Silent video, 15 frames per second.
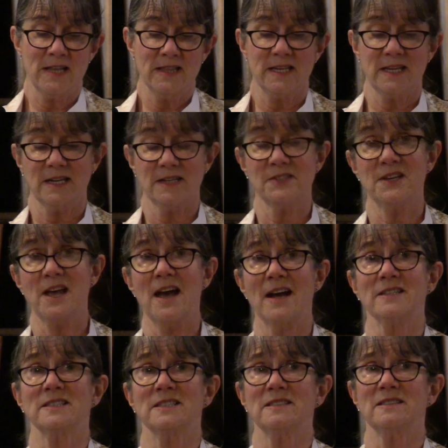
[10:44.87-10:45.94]
the
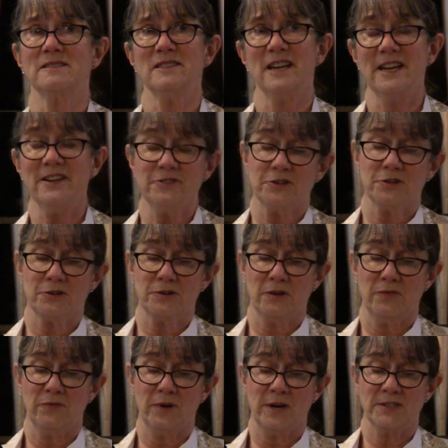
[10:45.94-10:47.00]
exact nature
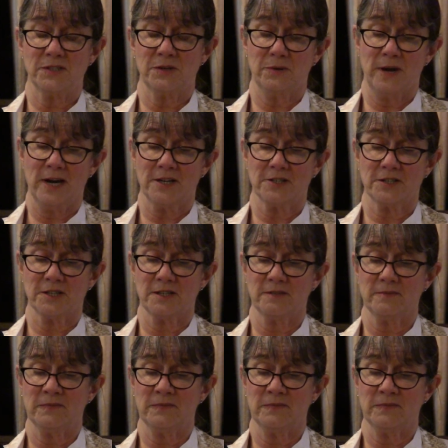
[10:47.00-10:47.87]
of resurrection,